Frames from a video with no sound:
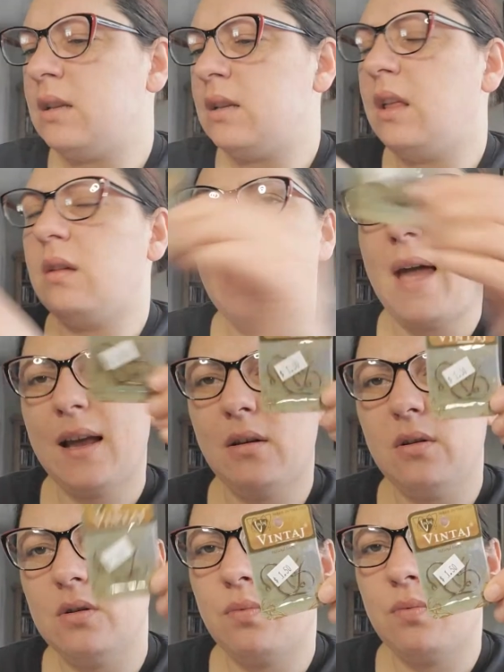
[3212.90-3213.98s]
another pack of
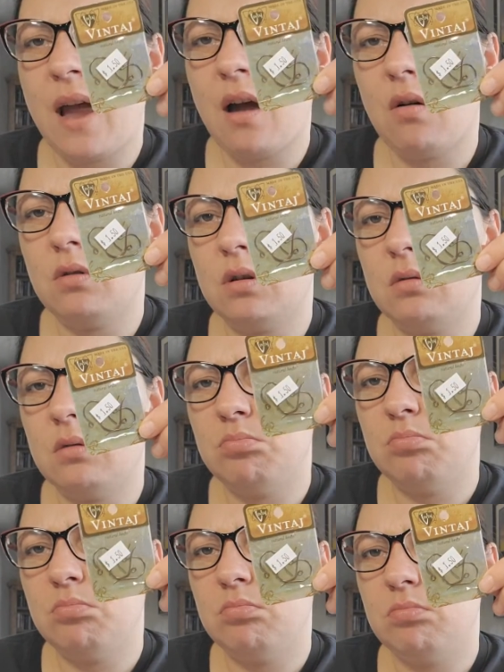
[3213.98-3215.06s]
those round
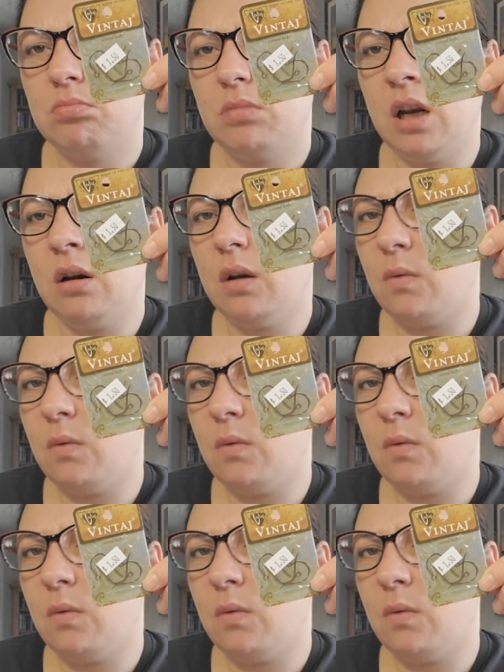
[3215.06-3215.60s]
earring